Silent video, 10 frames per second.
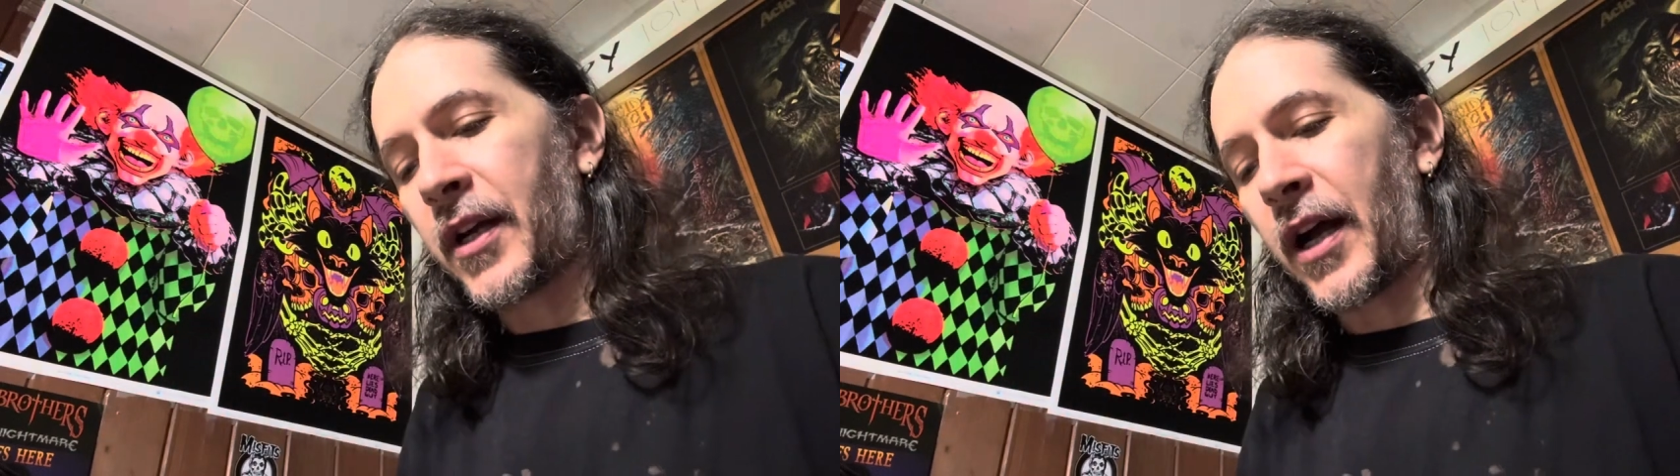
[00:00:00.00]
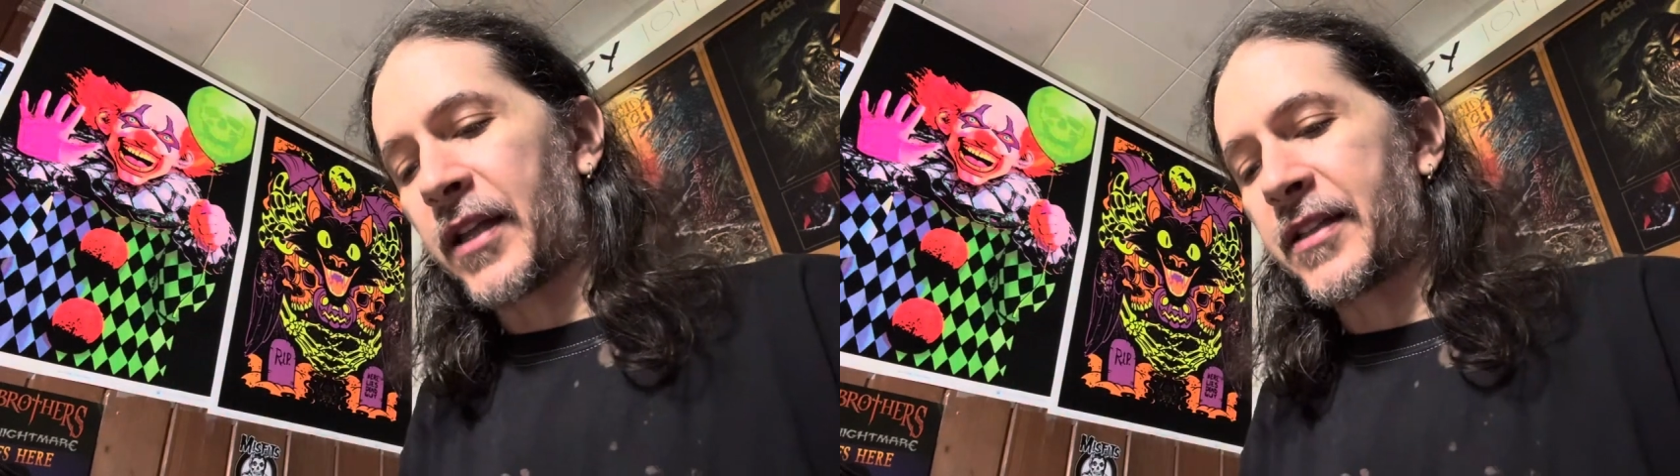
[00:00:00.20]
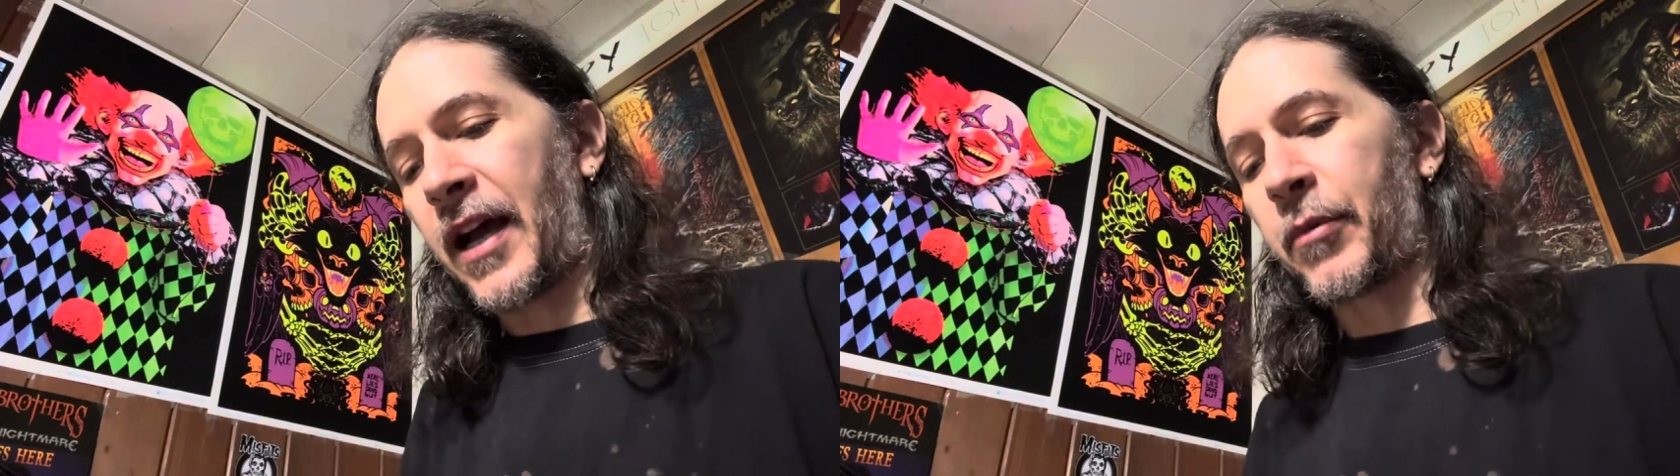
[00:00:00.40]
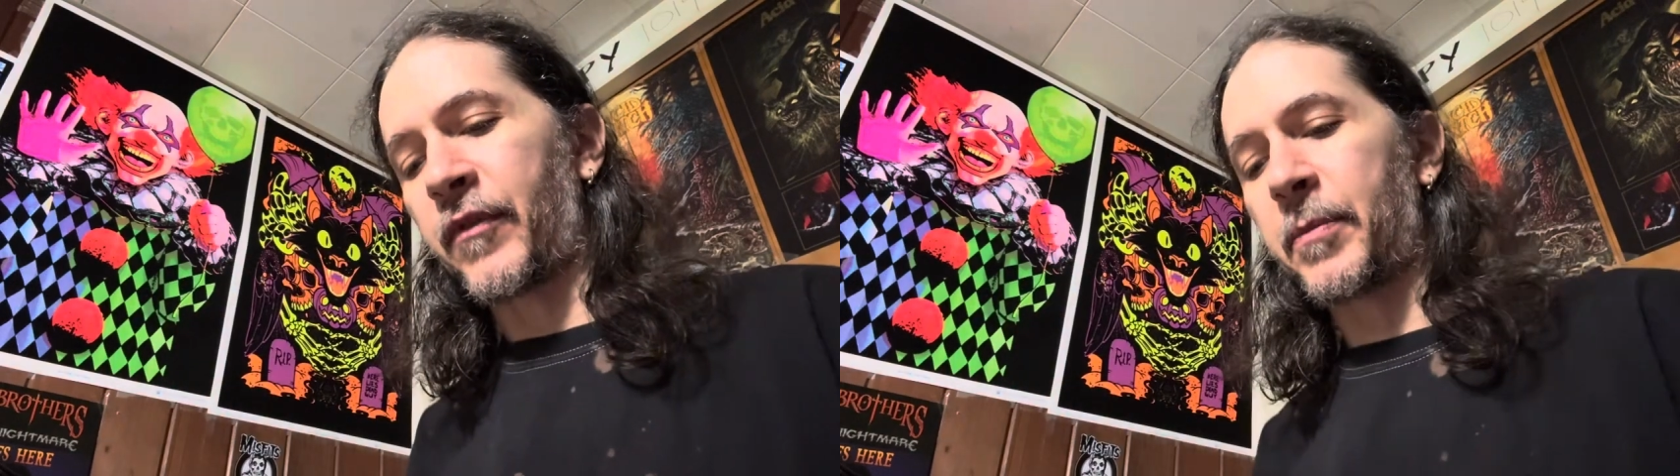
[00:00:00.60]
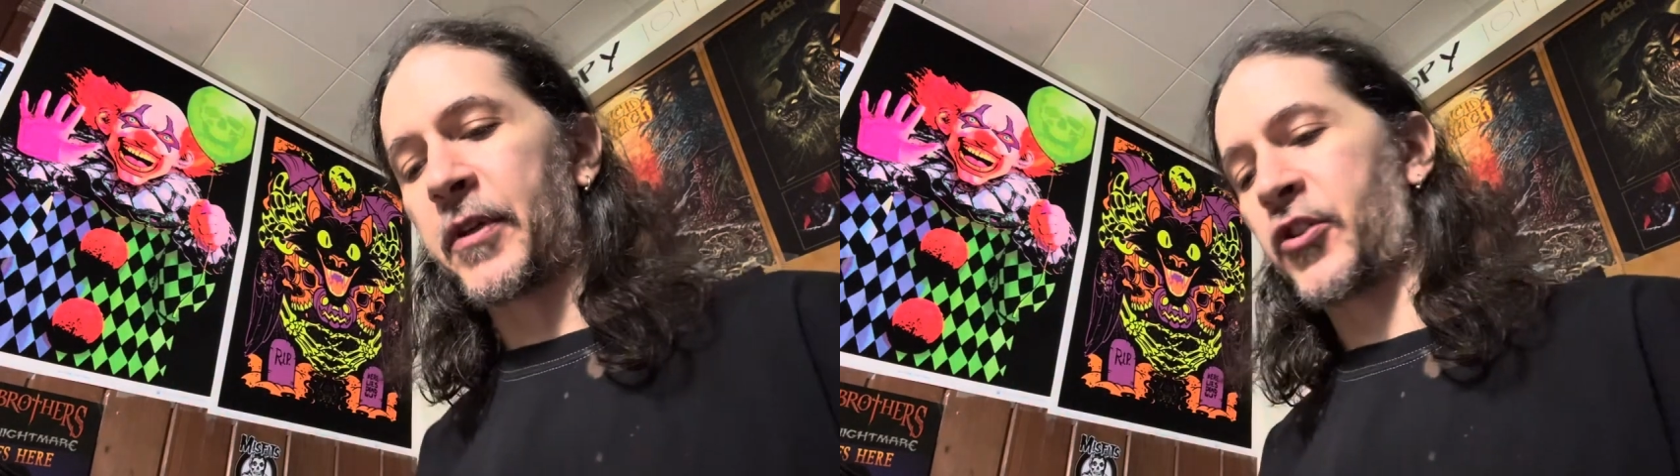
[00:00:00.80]
on top of
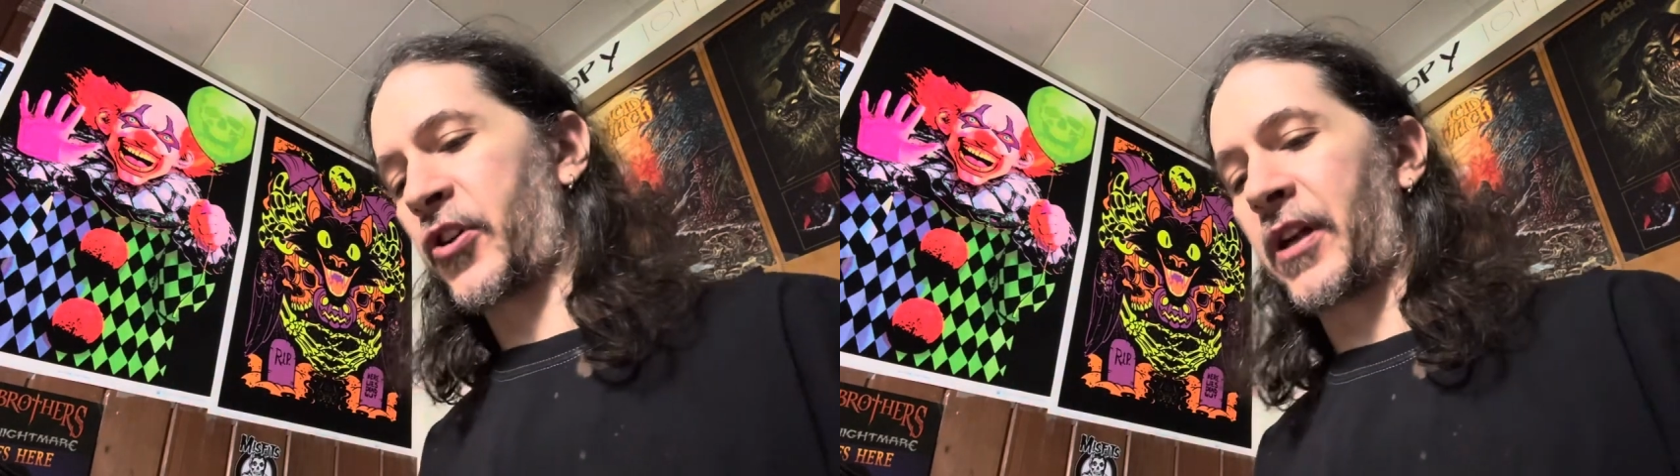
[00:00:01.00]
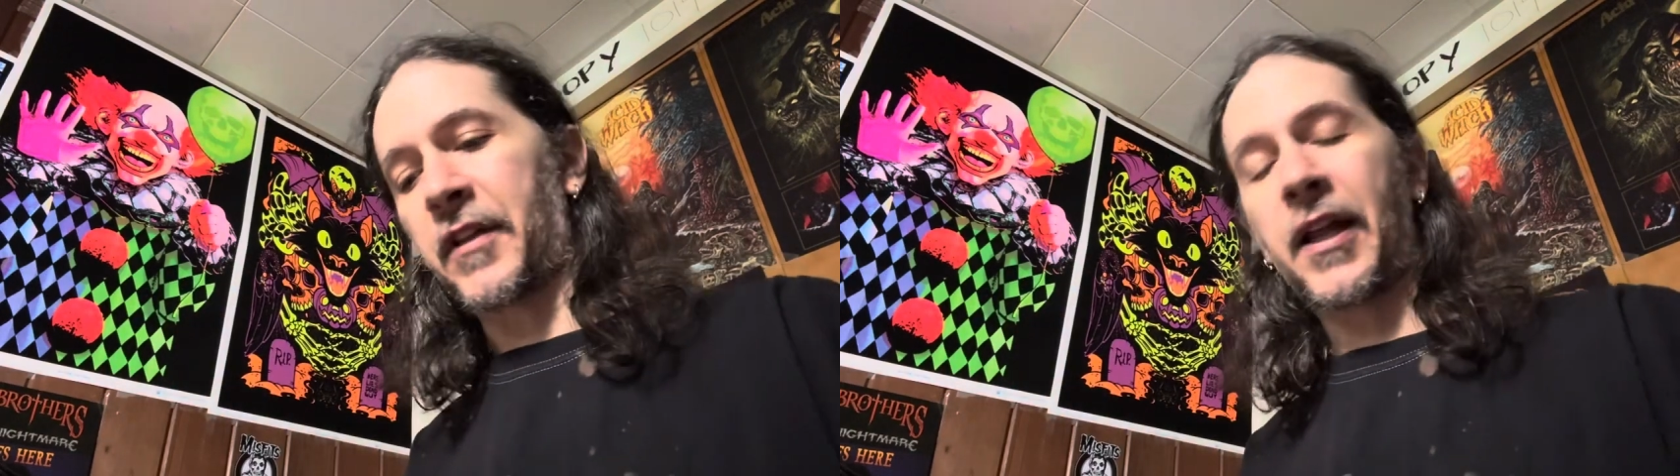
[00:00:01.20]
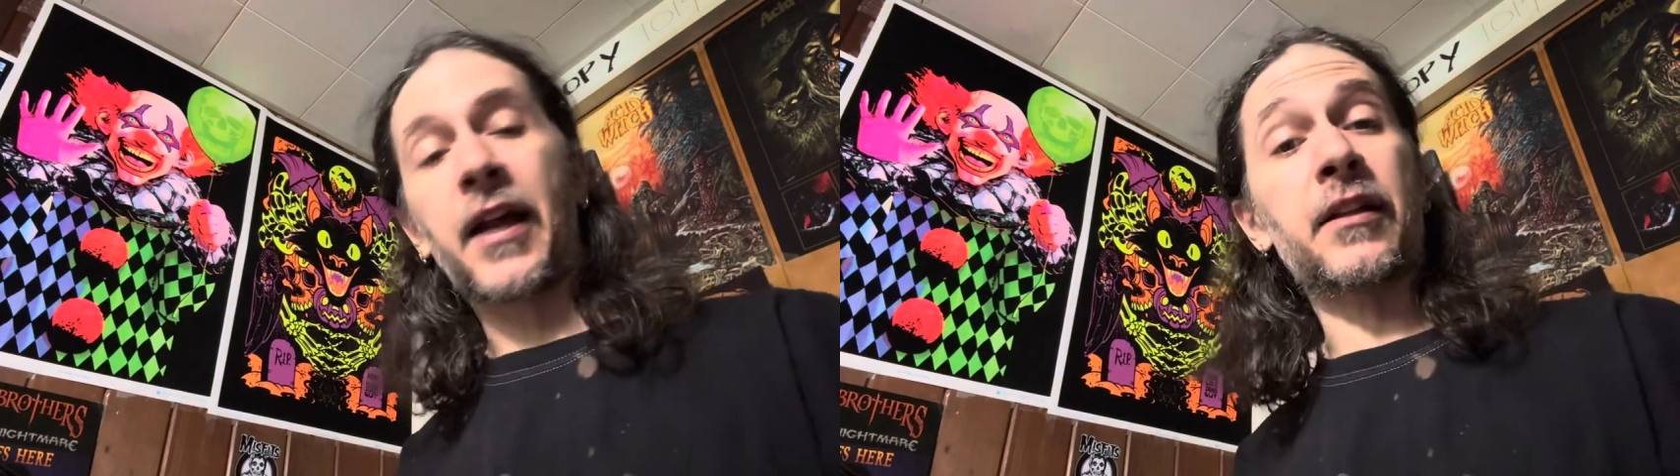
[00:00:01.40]
it, because you're gonna have a lot of